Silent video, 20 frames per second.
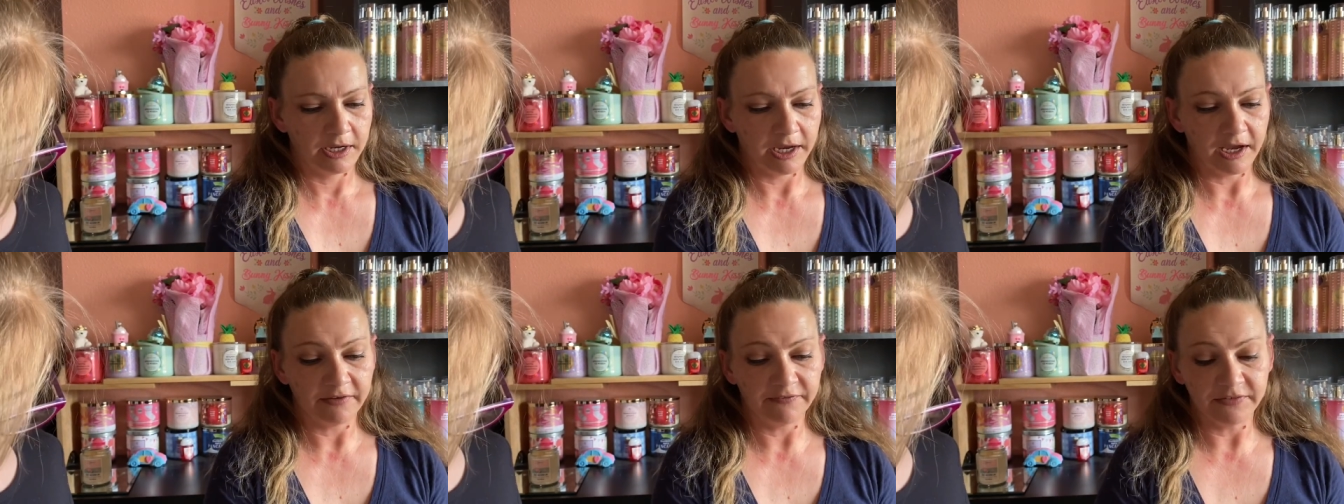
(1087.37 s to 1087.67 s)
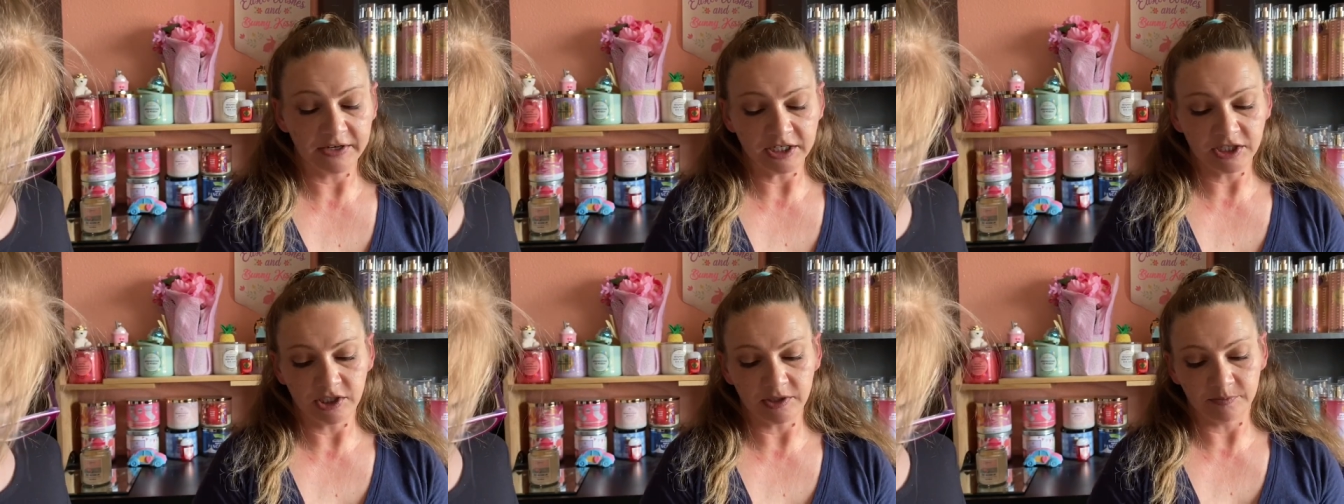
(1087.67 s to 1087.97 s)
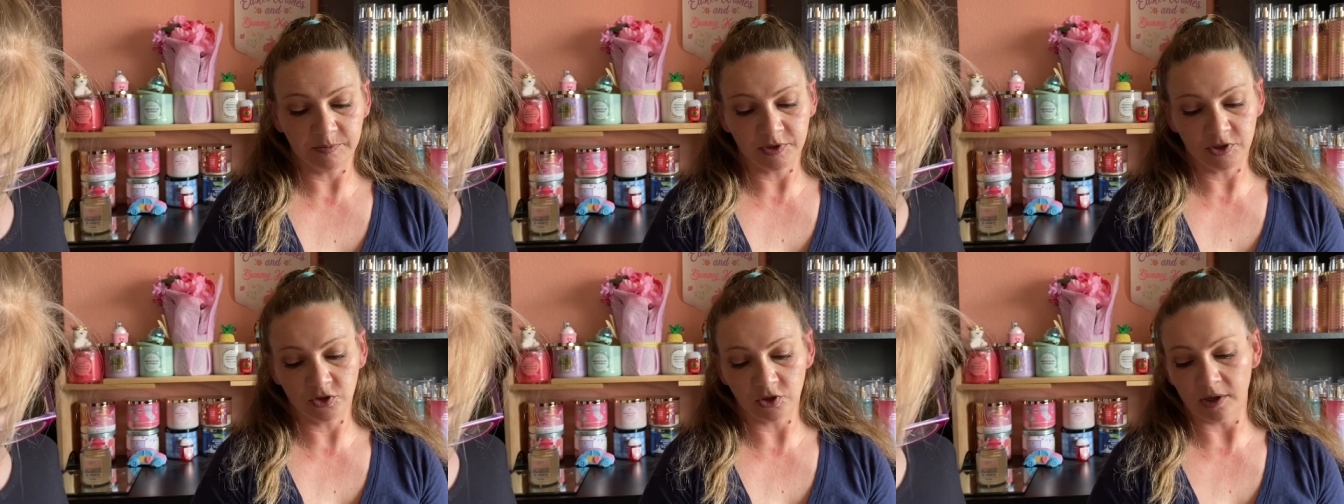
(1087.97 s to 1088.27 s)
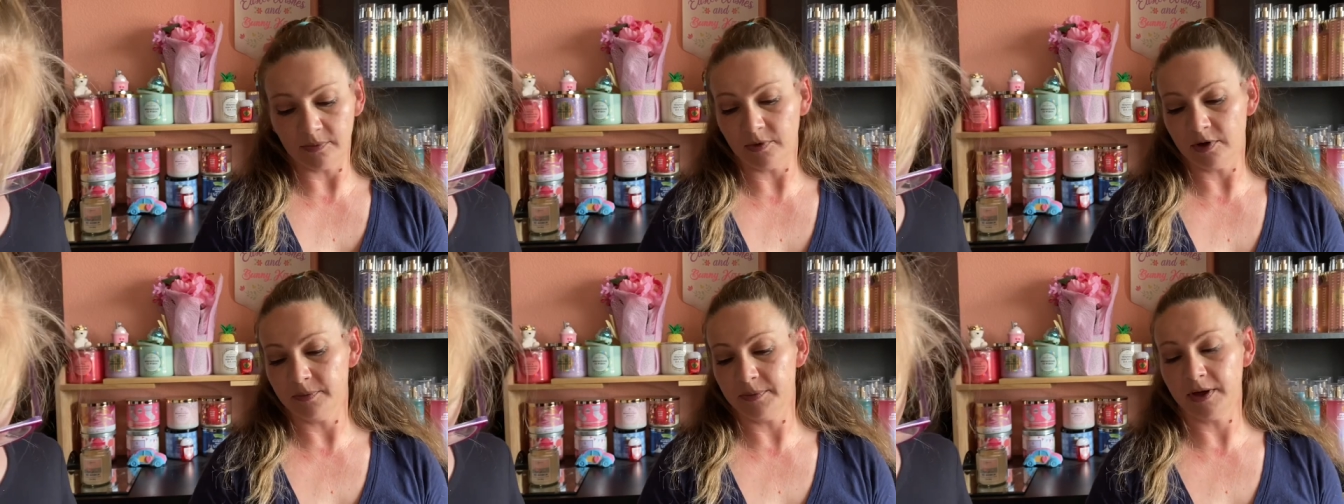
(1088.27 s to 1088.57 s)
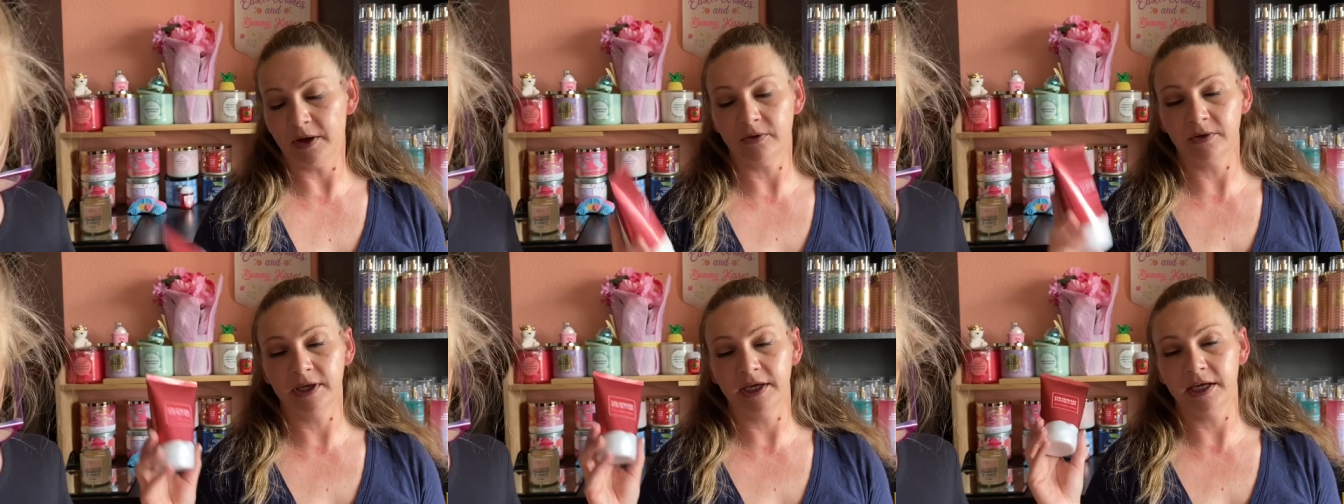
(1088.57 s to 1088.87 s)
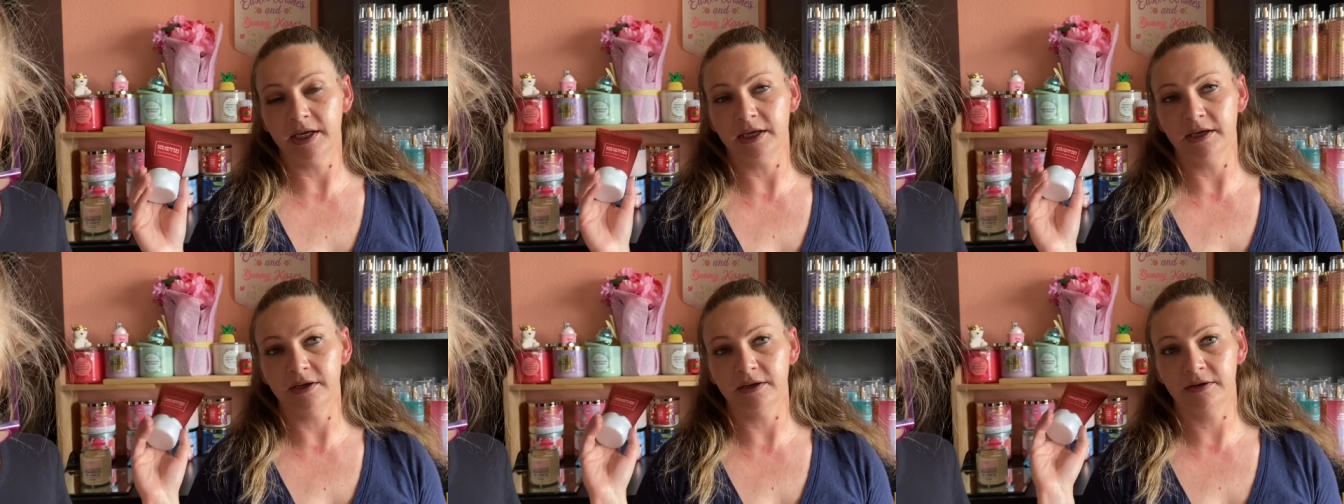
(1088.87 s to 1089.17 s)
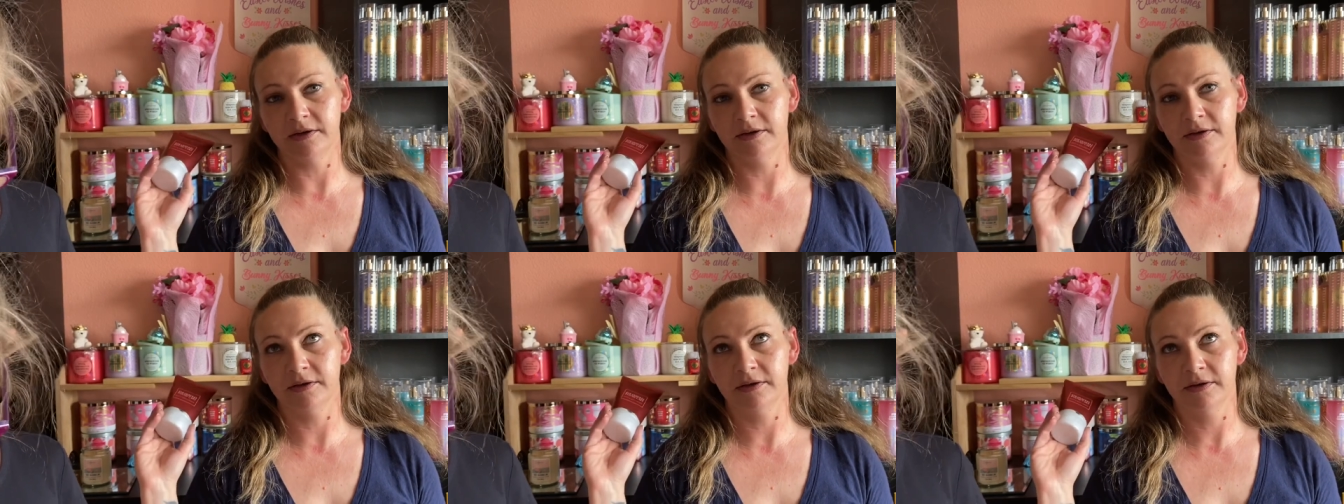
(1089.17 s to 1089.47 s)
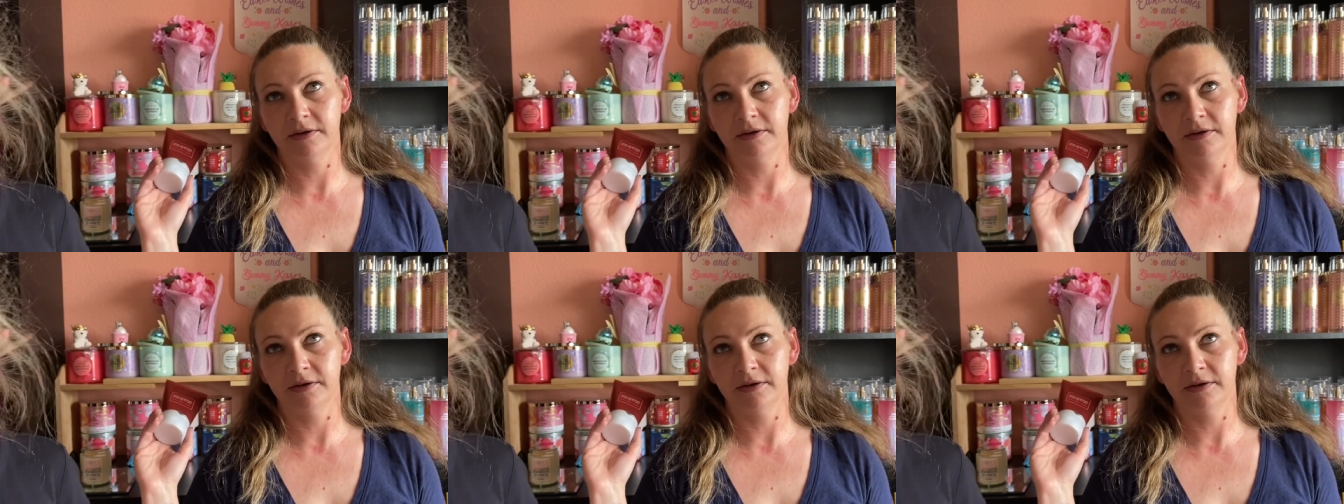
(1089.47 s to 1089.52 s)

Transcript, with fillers: I finished up the Strawberry Pound Cake